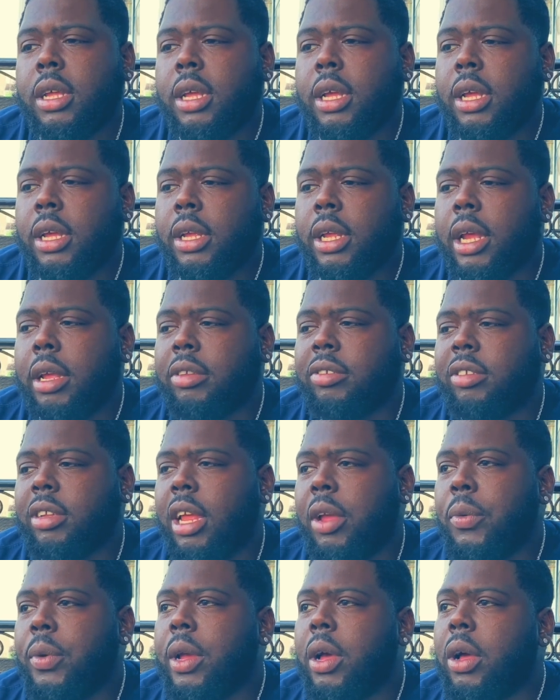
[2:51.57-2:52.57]
You know what I'm
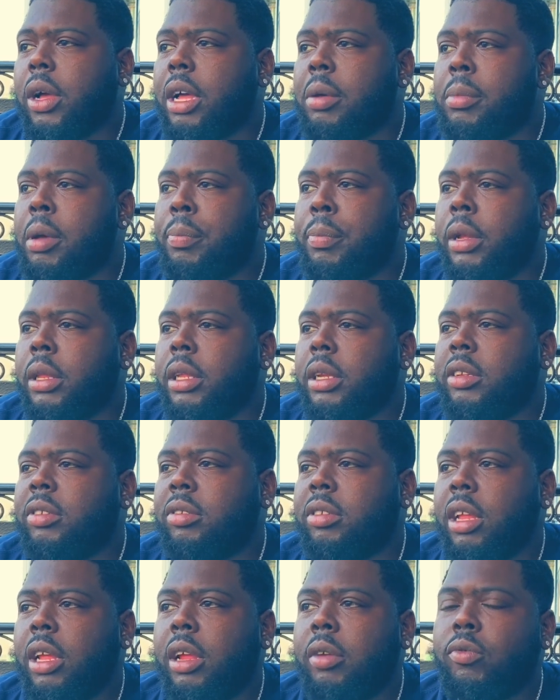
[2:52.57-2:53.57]
saying? We all come up under the
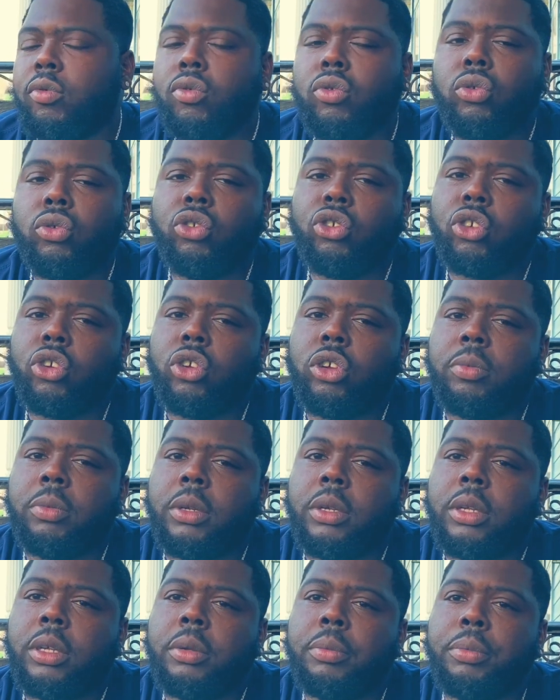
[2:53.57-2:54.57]
same rules, you hear
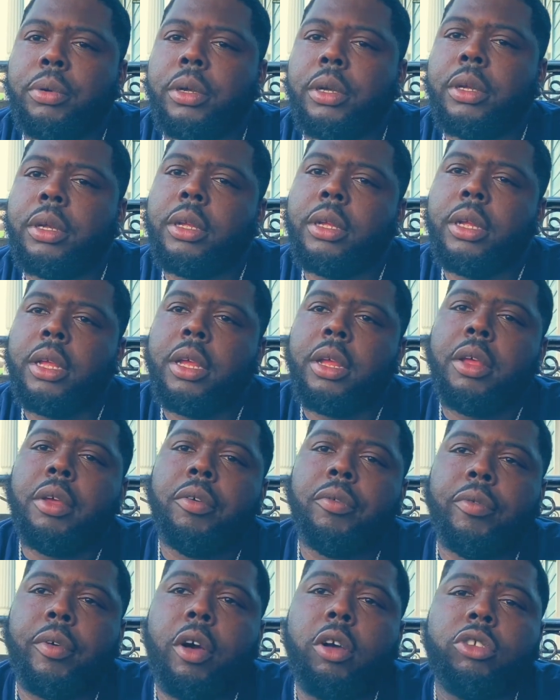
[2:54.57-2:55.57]
me? But
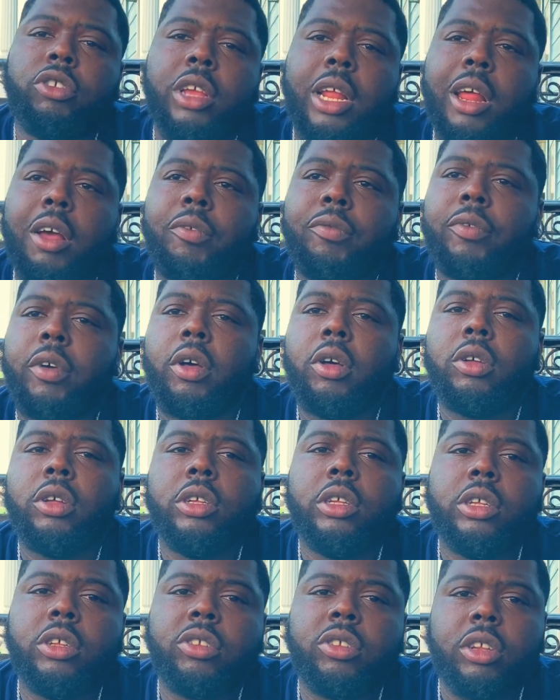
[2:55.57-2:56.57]
Vault, shout out Vault
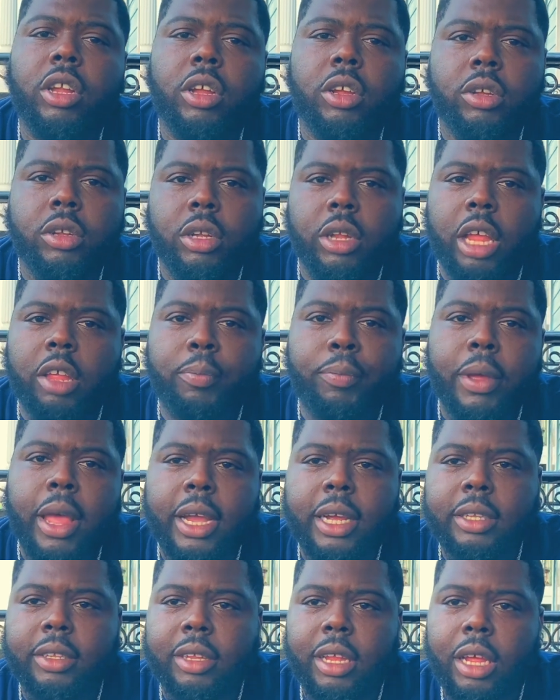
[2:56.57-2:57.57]
Hood stuff. That's
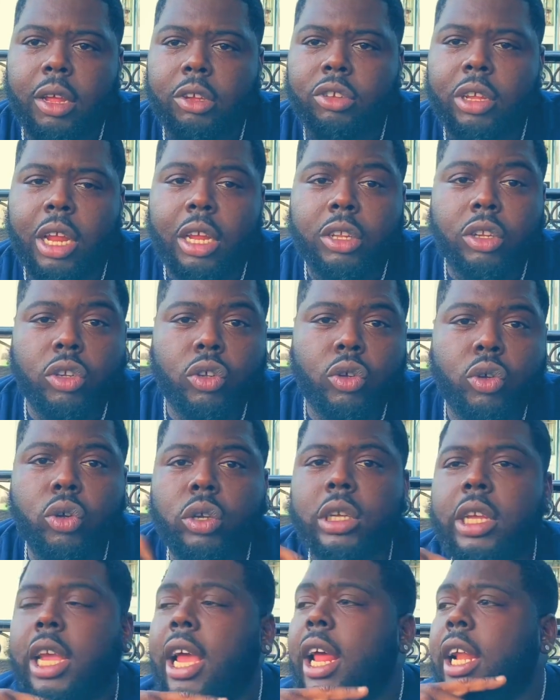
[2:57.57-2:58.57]
back of town. Shout out to the
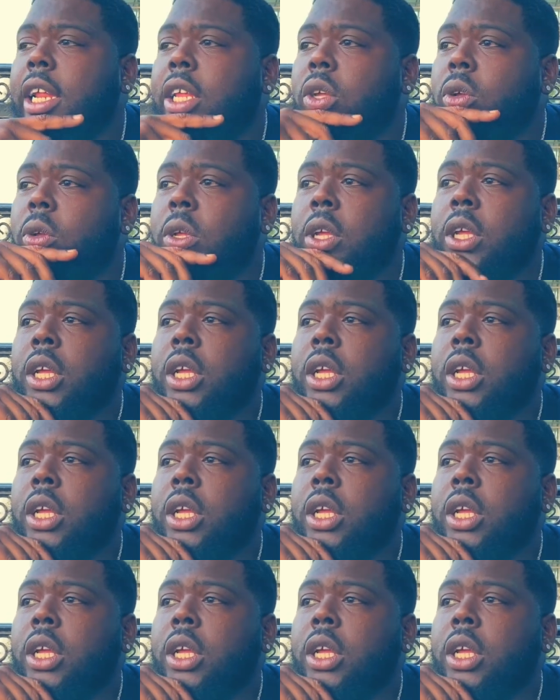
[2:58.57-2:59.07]
whole Calio.